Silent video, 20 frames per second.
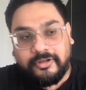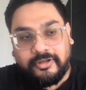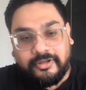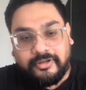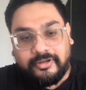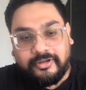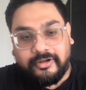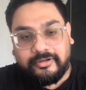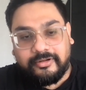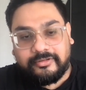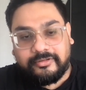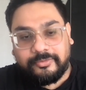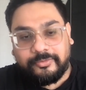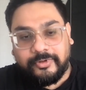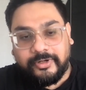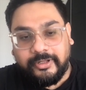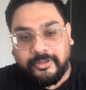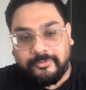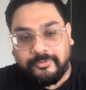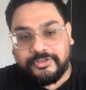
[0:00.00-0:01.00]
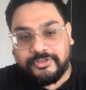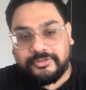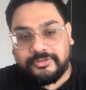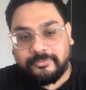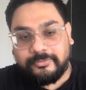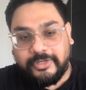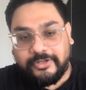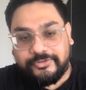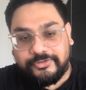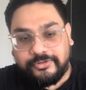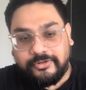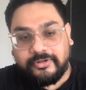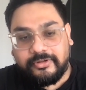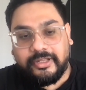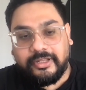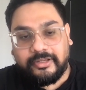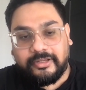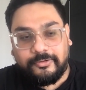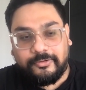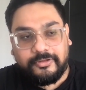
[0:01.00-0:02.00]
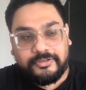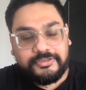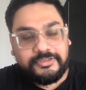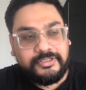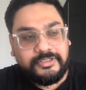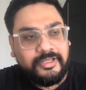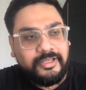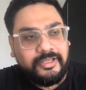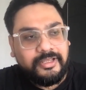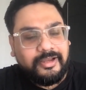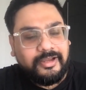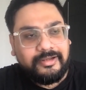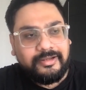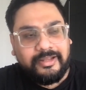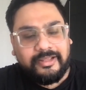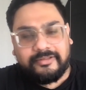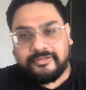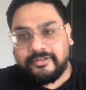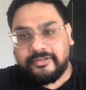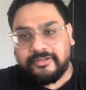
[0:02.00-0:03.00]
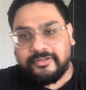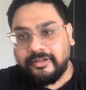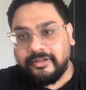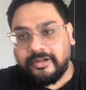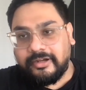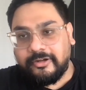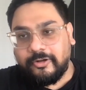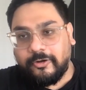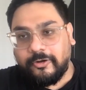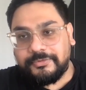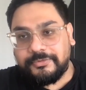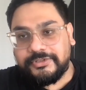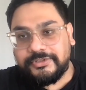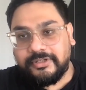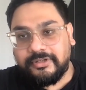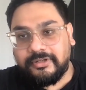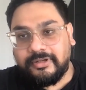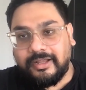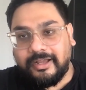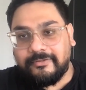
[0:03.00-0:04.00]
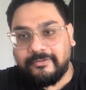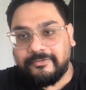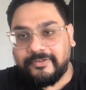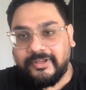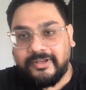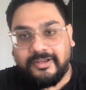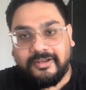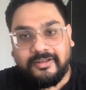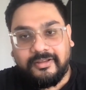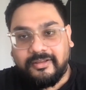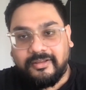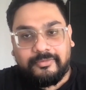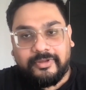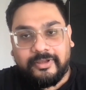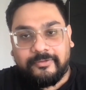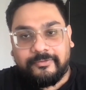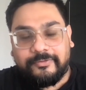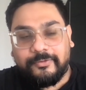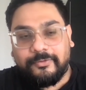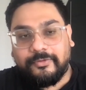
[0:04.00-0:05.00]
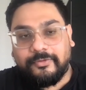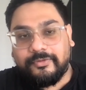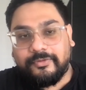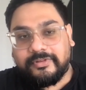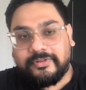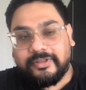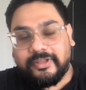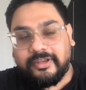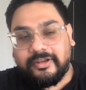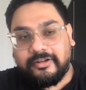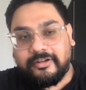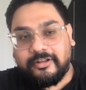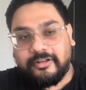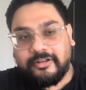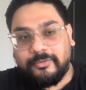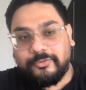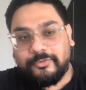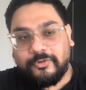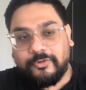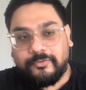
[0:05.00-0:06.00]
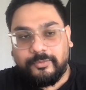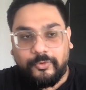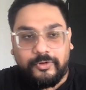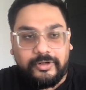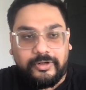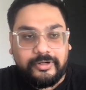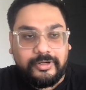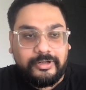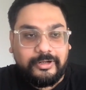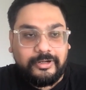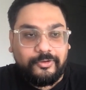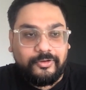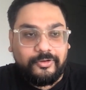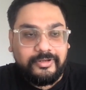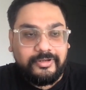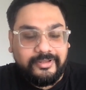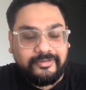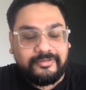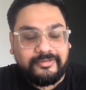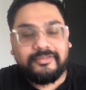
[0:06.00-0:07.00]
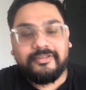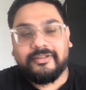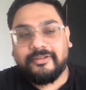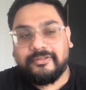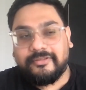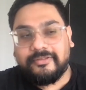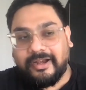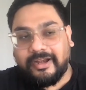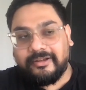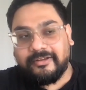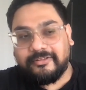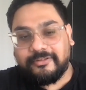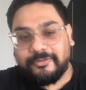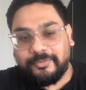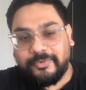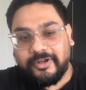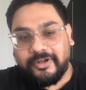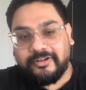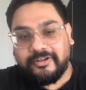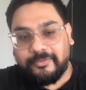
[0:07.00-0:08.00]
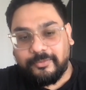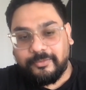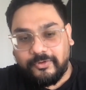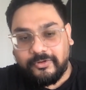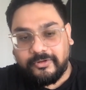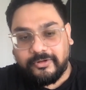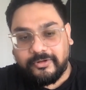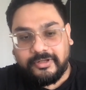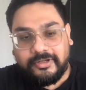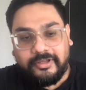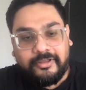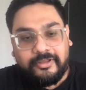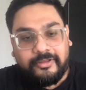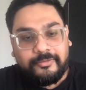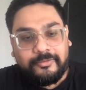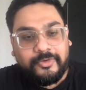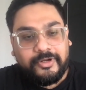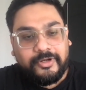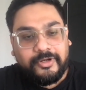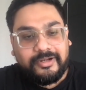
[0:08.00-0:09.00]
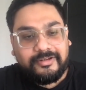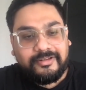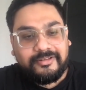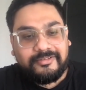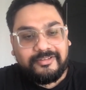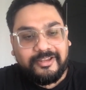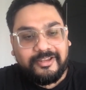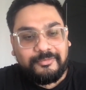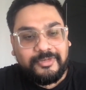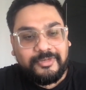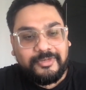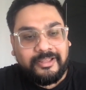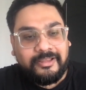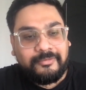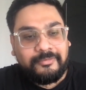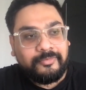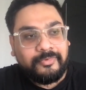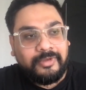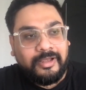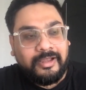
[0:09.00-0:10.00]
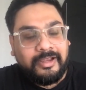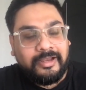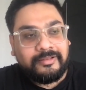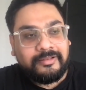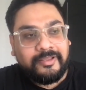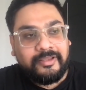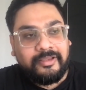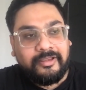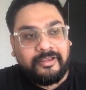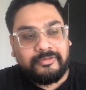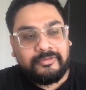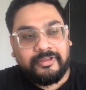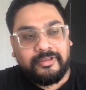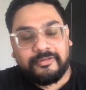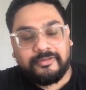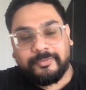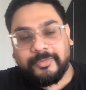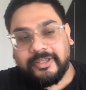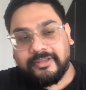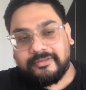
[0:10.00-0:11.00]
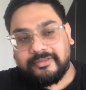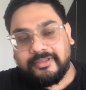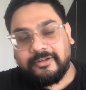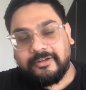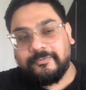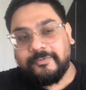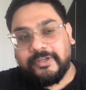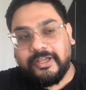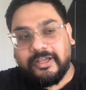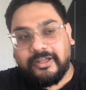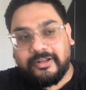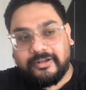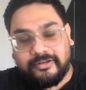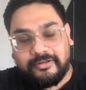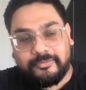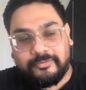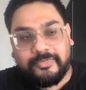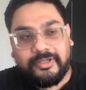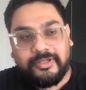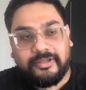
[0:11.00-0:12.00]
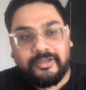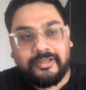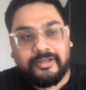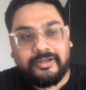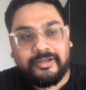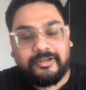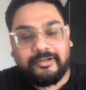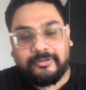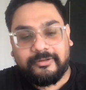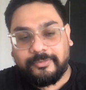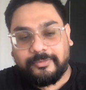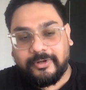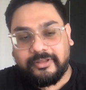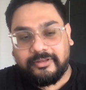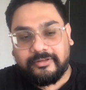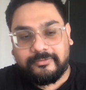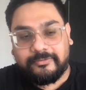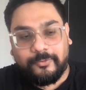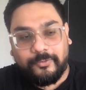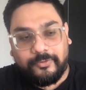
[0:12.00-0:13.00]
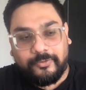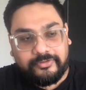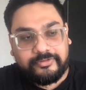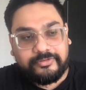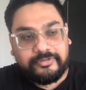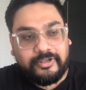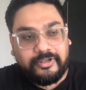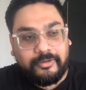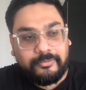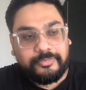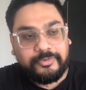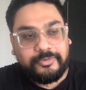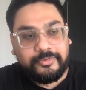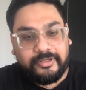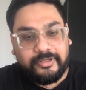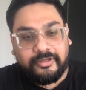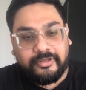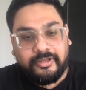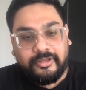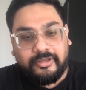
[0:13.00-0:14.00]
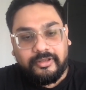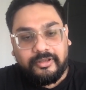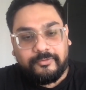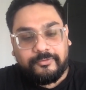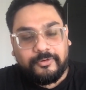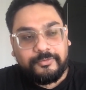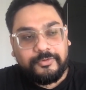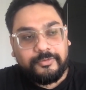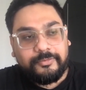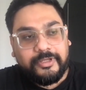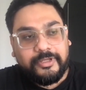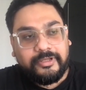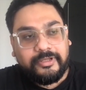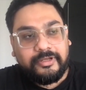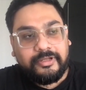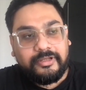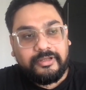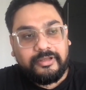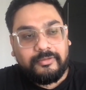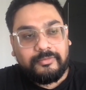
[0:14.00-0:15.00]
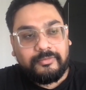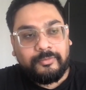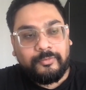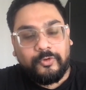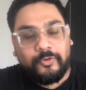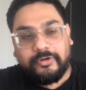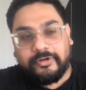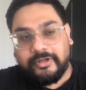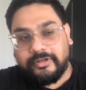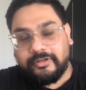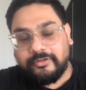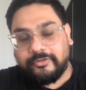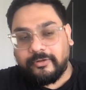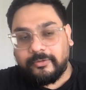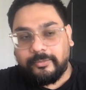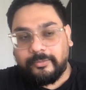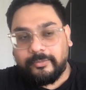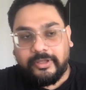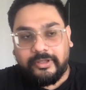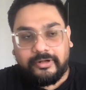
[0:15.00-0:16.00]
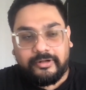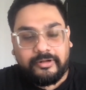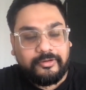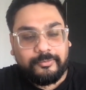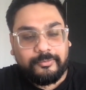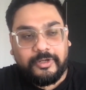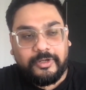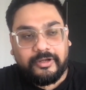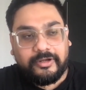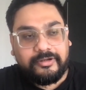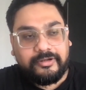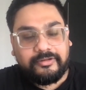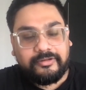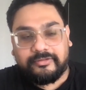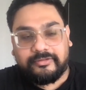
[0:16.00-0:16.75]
It's pretty much mature technology. And next year, adoption, I feel, If you say in terms of bull run and all, yes, there is an anticipated bull run. But at the same time, I think the space that we are in, being an enterprise focused company from the beginning, bull runs or bear markets